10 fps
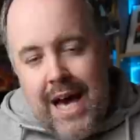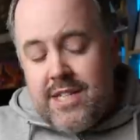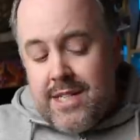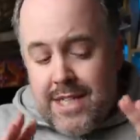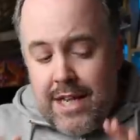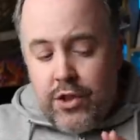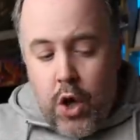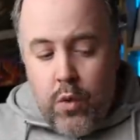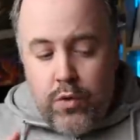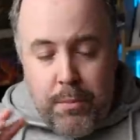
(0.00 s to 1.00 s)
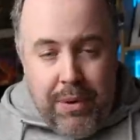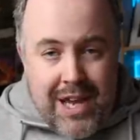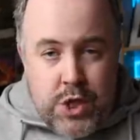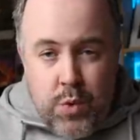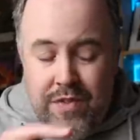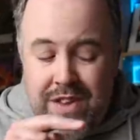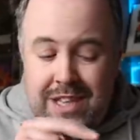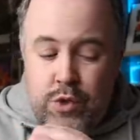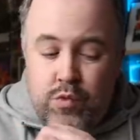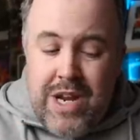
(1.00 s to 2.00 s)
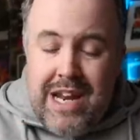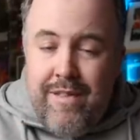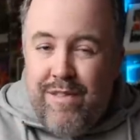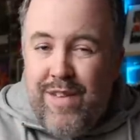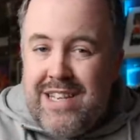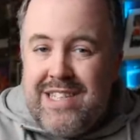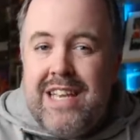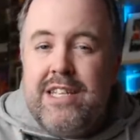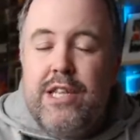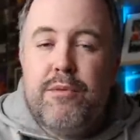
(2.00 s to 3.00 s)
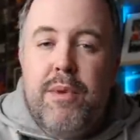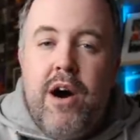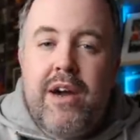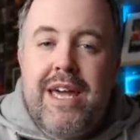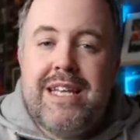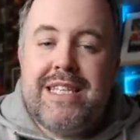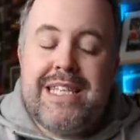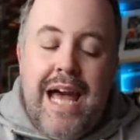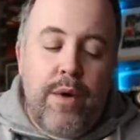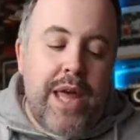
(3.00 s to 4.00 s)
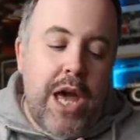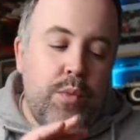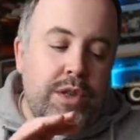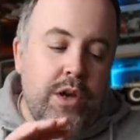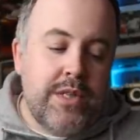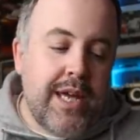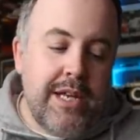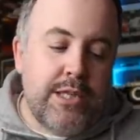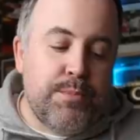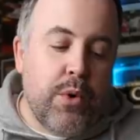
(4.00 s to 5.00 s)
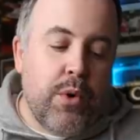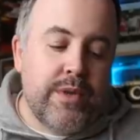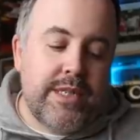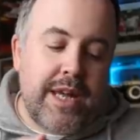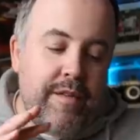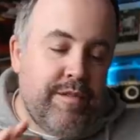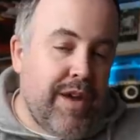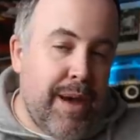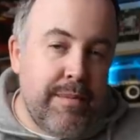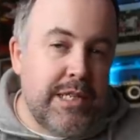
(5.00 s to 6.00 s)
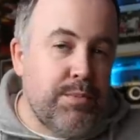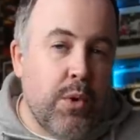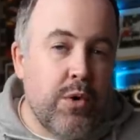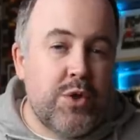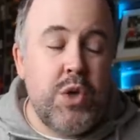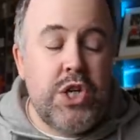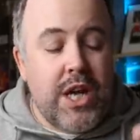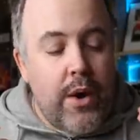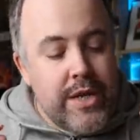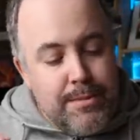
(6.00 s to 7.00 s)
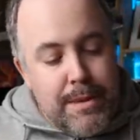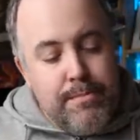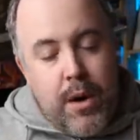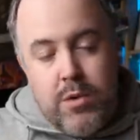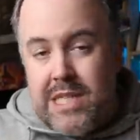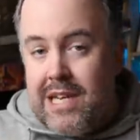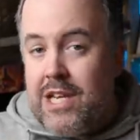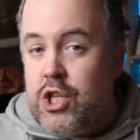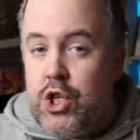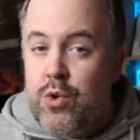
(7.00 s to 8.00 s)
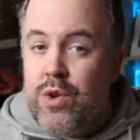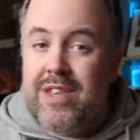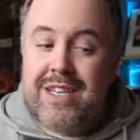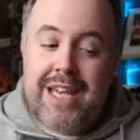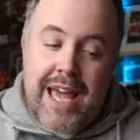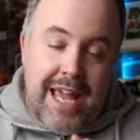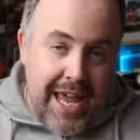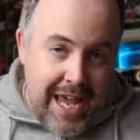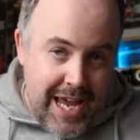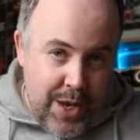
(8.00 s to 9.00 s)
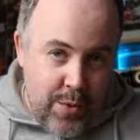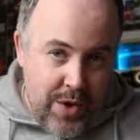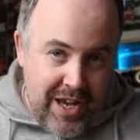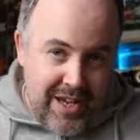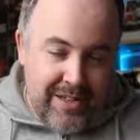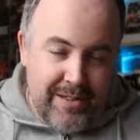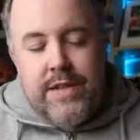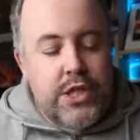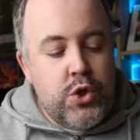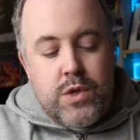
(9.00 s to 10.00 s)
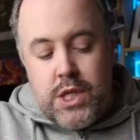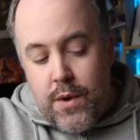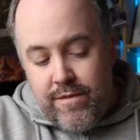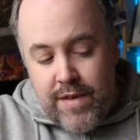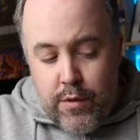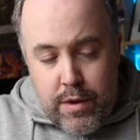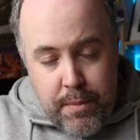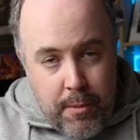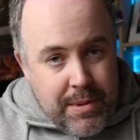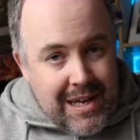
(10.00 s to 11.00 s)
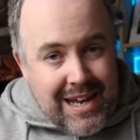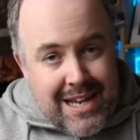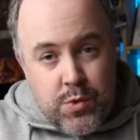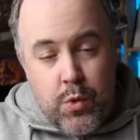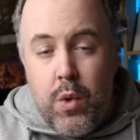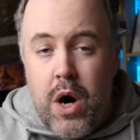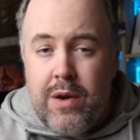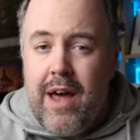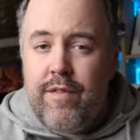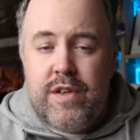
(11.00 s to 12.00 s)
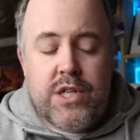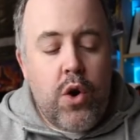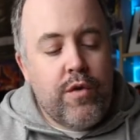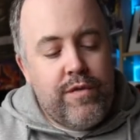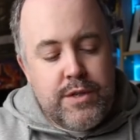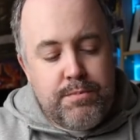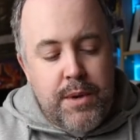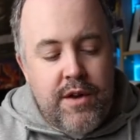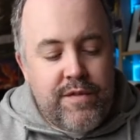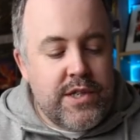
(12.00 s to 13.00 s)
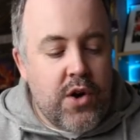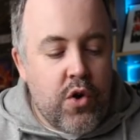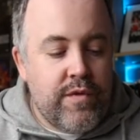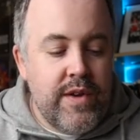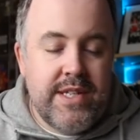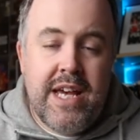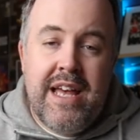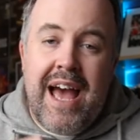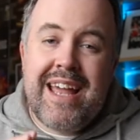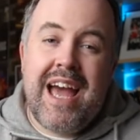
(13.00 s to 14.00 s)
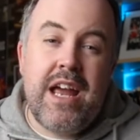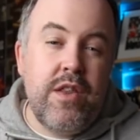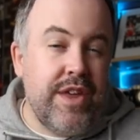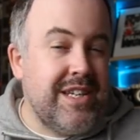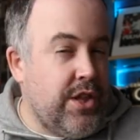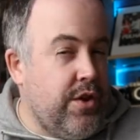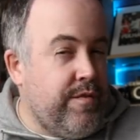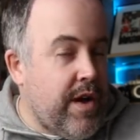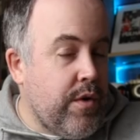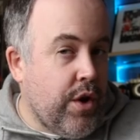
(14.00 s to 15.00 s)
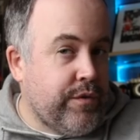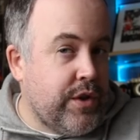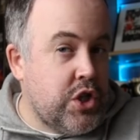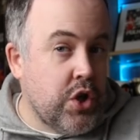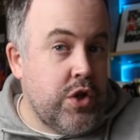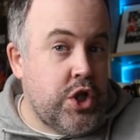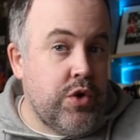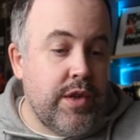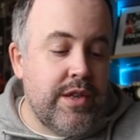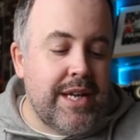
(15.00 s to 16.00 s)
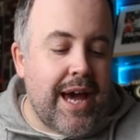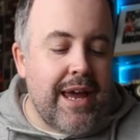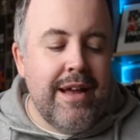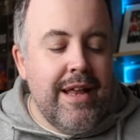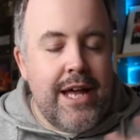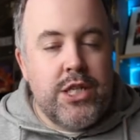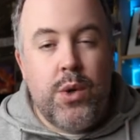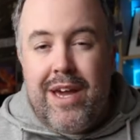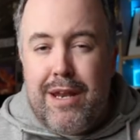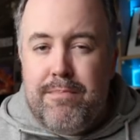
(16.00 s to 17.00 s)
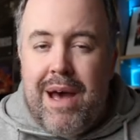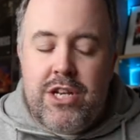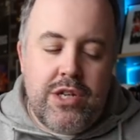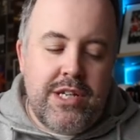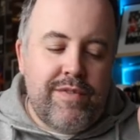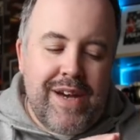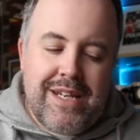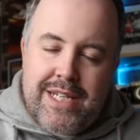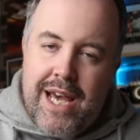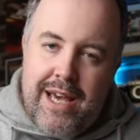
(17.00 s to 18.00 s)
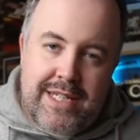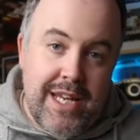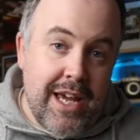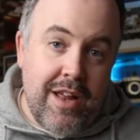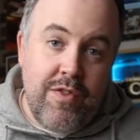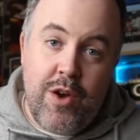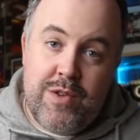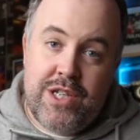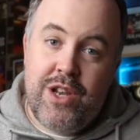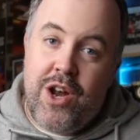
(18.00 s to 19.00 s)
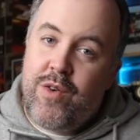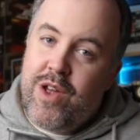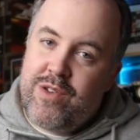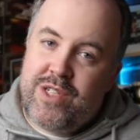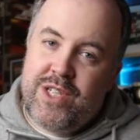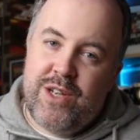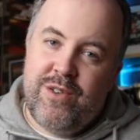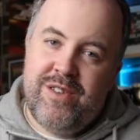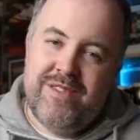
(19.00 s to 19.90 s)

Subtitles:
As I said though, the place where I think this really fits into the market is out there with those kids' sports and family sports, which are going to be mostly during the day anyway. This is also a very popular lens with wildlife photographers, bird photographers, again, things that are very often shot during the day, and so I can imagine it's fantastic in those scenarios too.